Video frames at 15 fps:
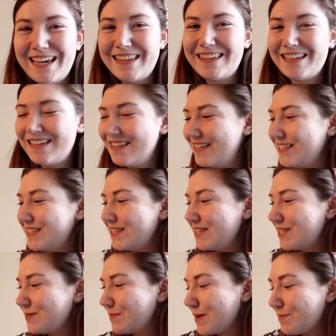And then this
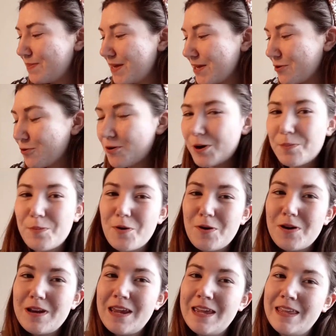is my big
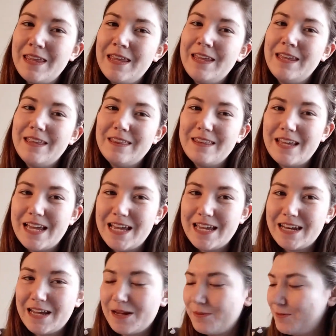corkboard
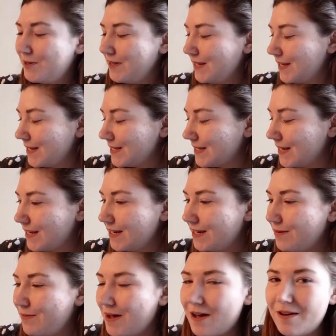that I'm really
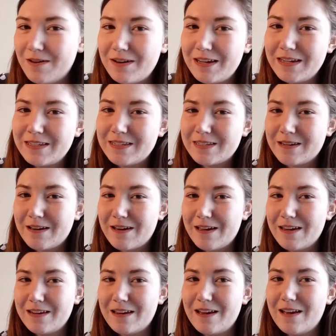excited about. It's
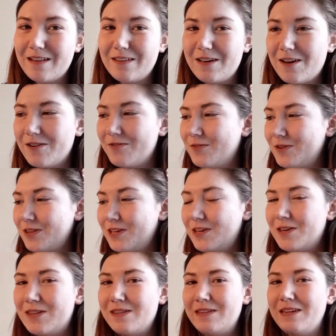got a lot of really
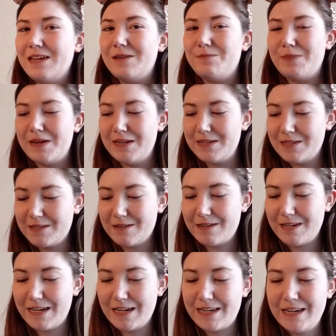neat pins
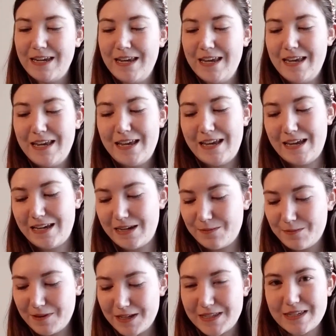on it, and
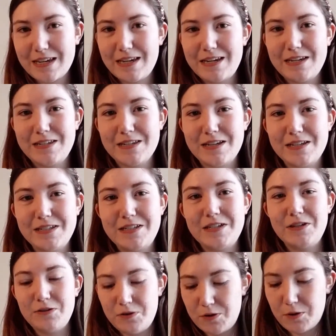I'm excited to
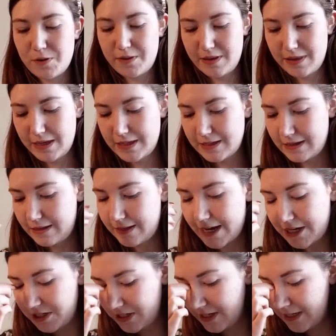continue growing these
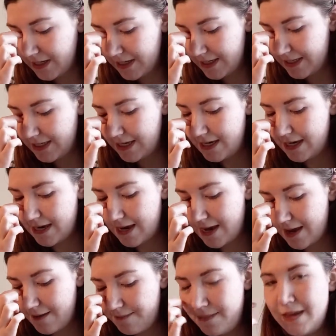collections.
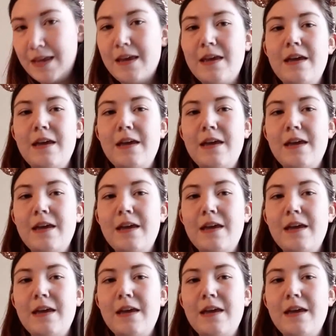And